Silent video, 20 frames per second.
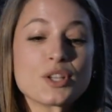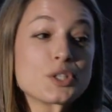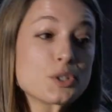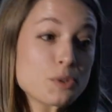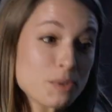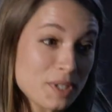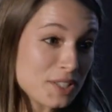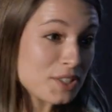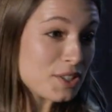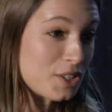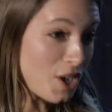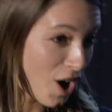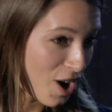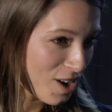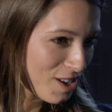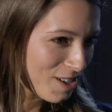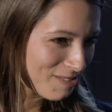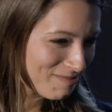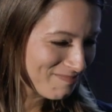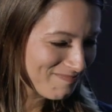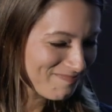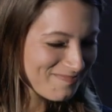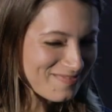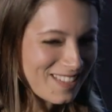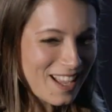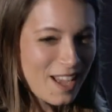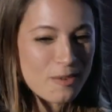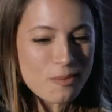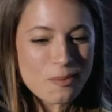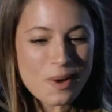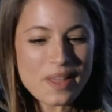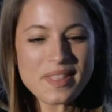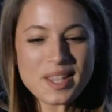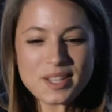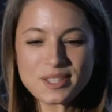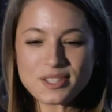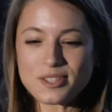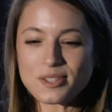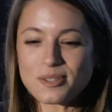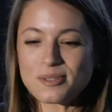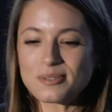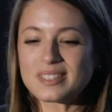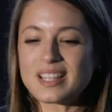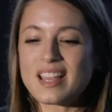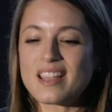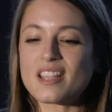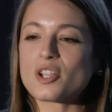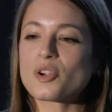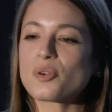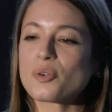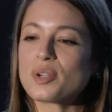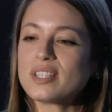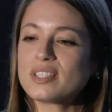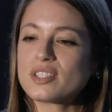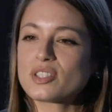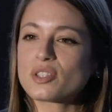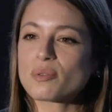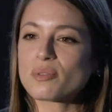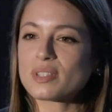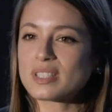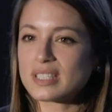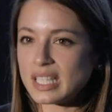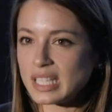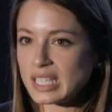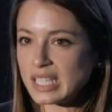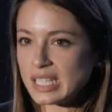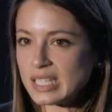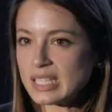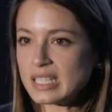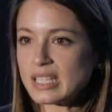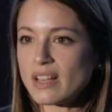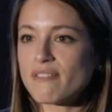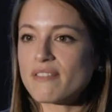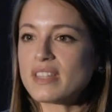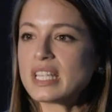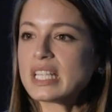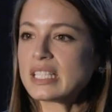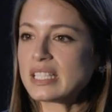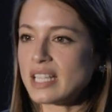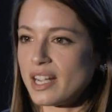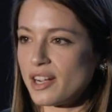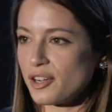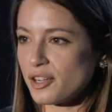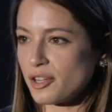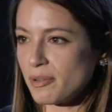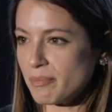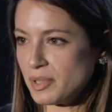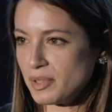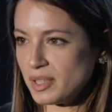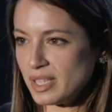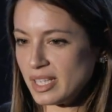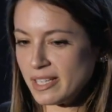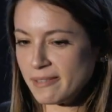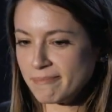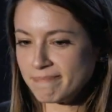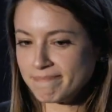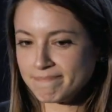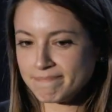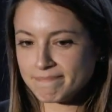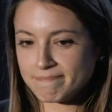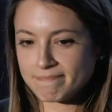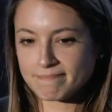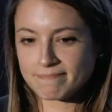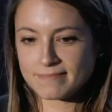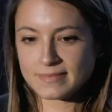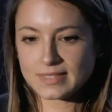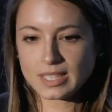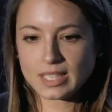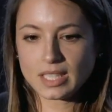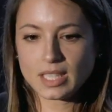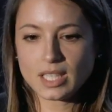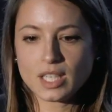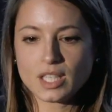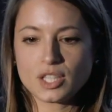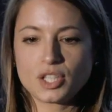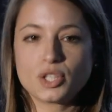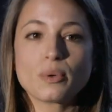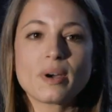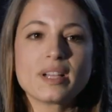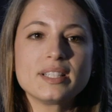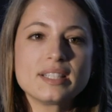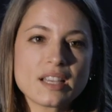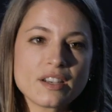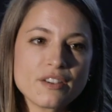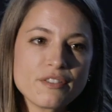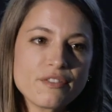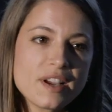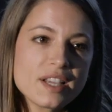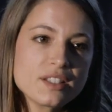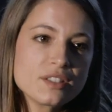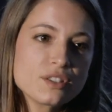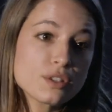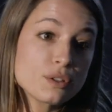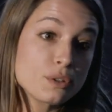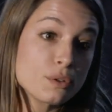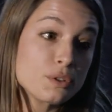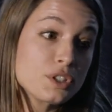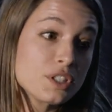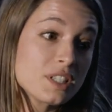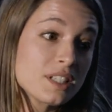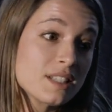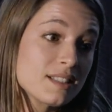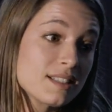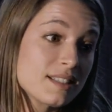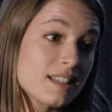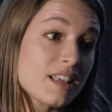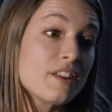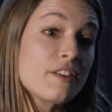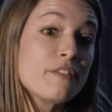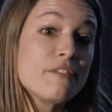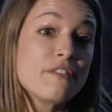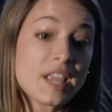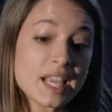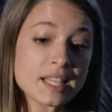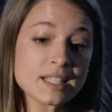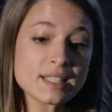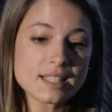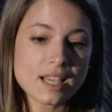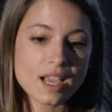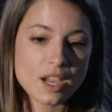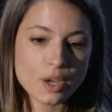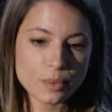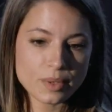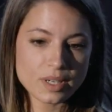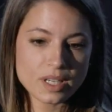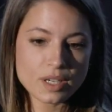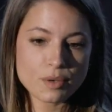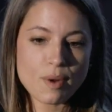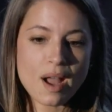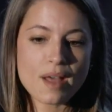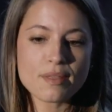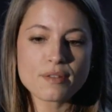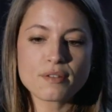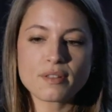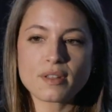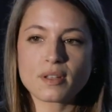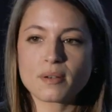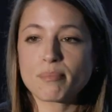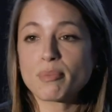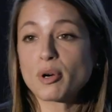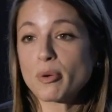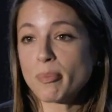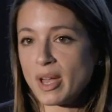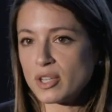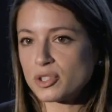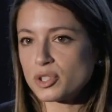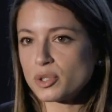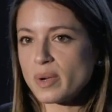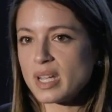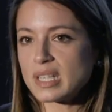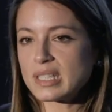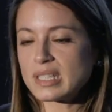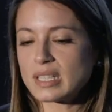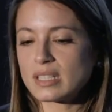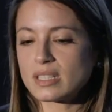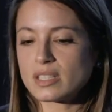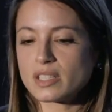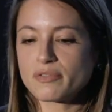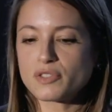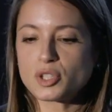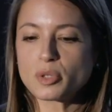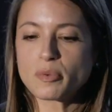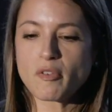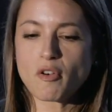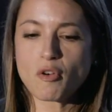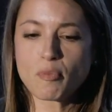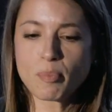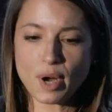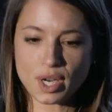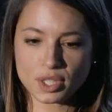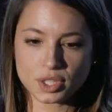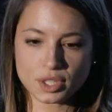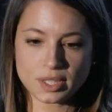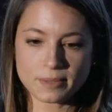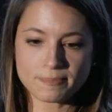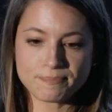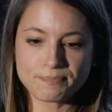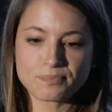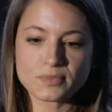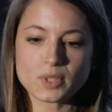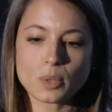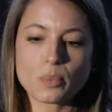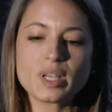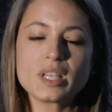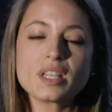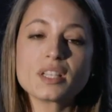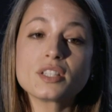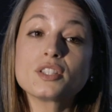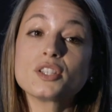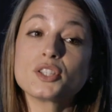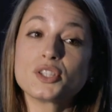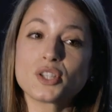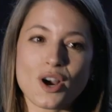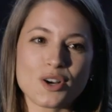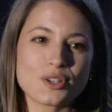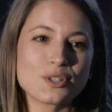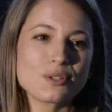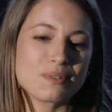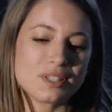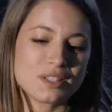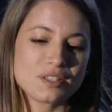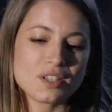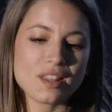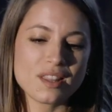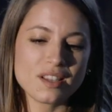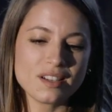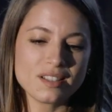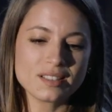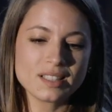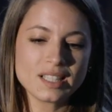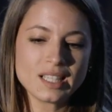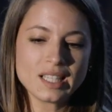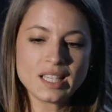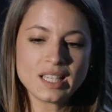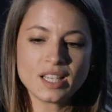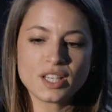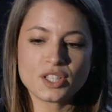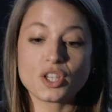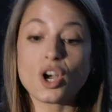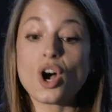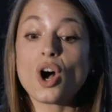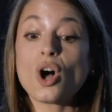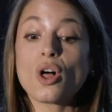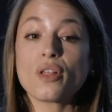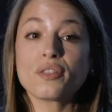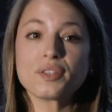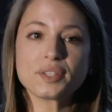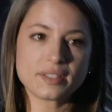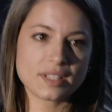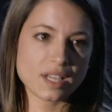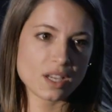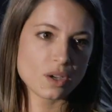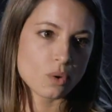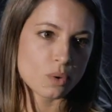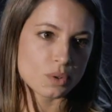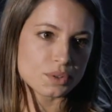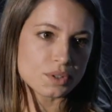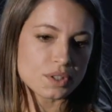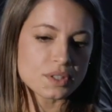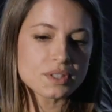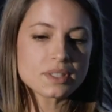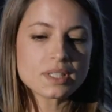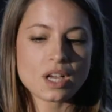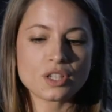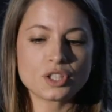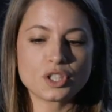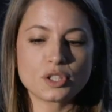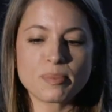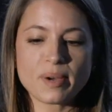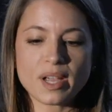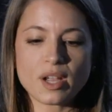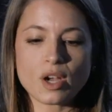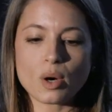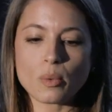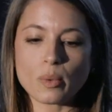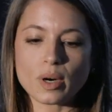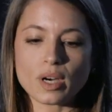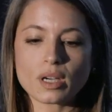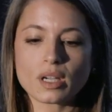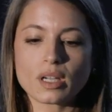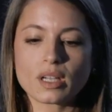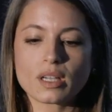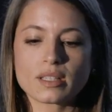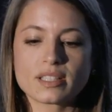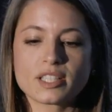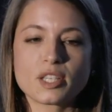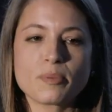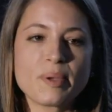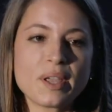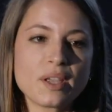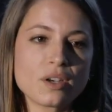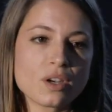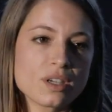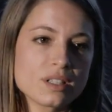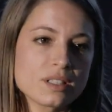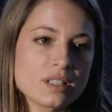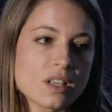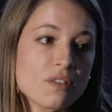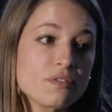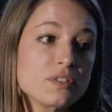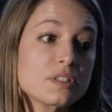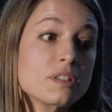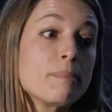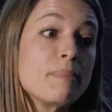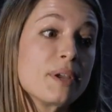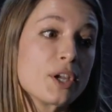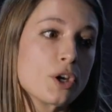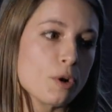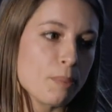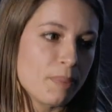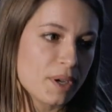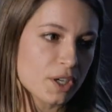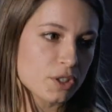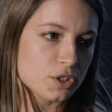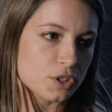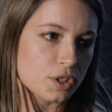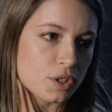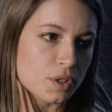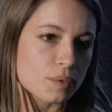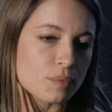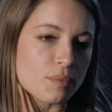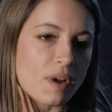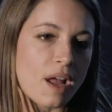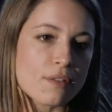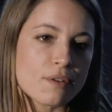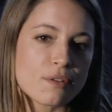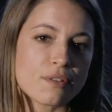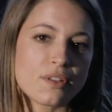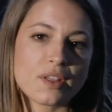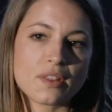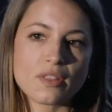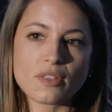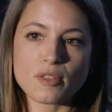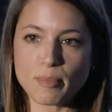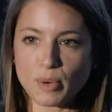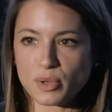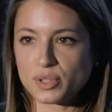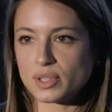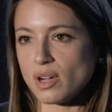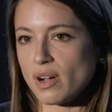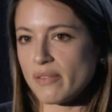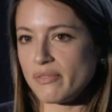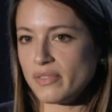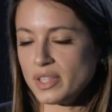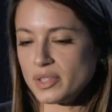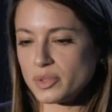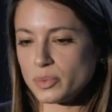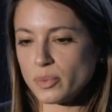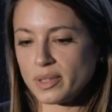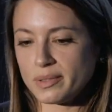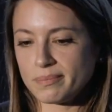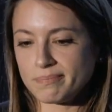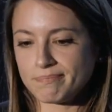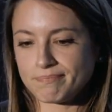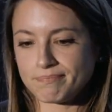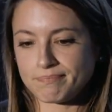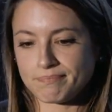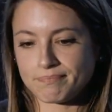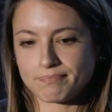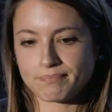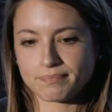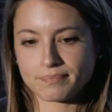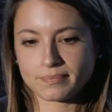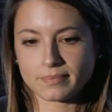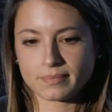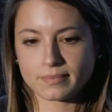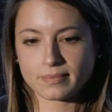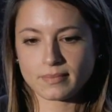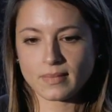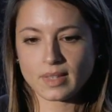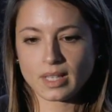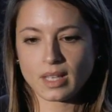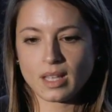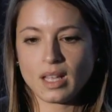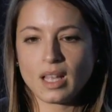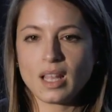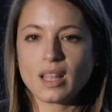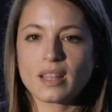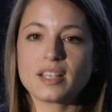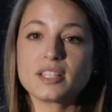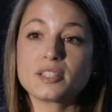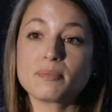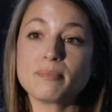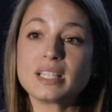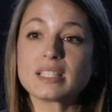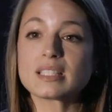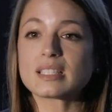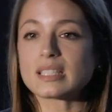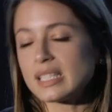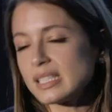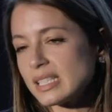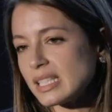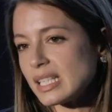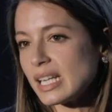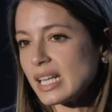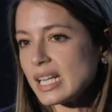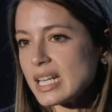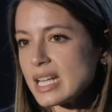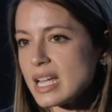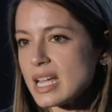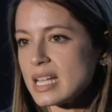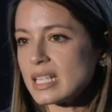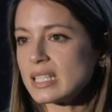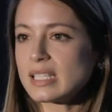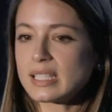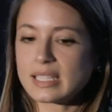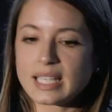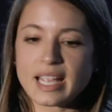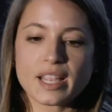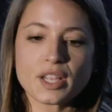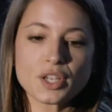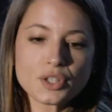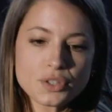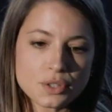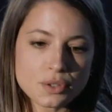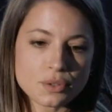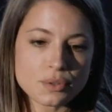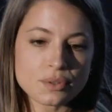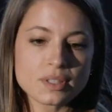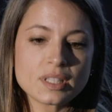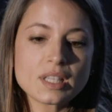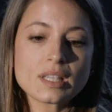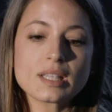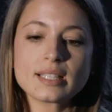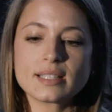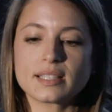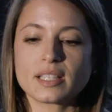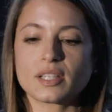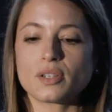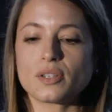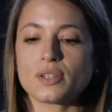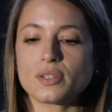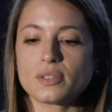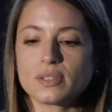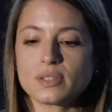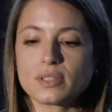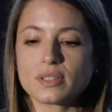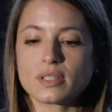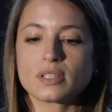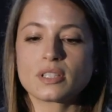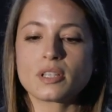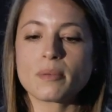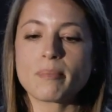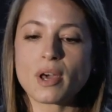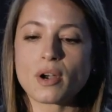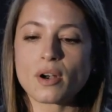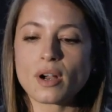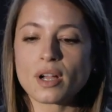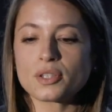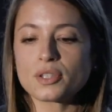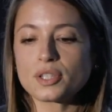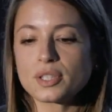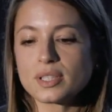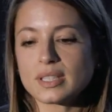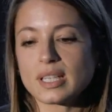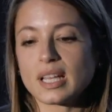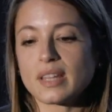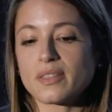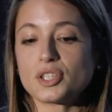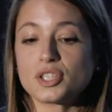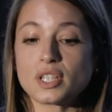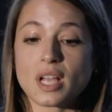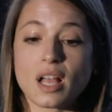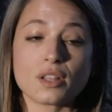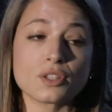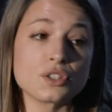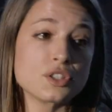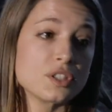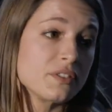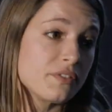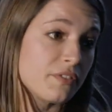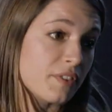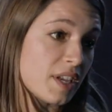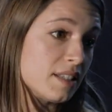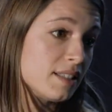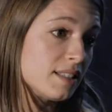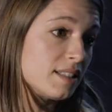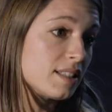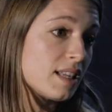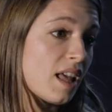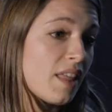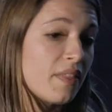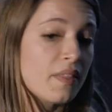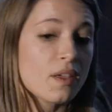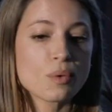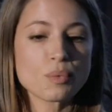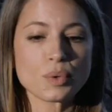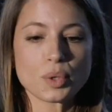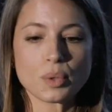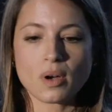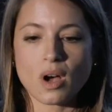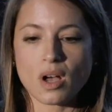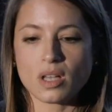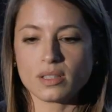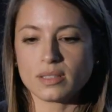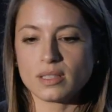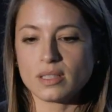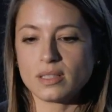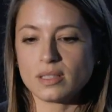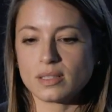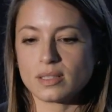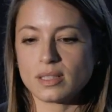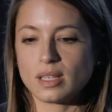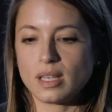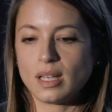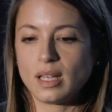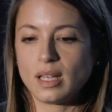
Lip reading: trees talk. And when they do, they increase the resilience of the entire community. To identify solutions that advance equity rather than perpetuate systems of oppression, we need to talk to each other, to all the stakeholders touched by our work, to paint ourselves the bigger picture rather than the most obvious one. This means listening and staying attuned to the signals to better understand the challenges faced and their root causes.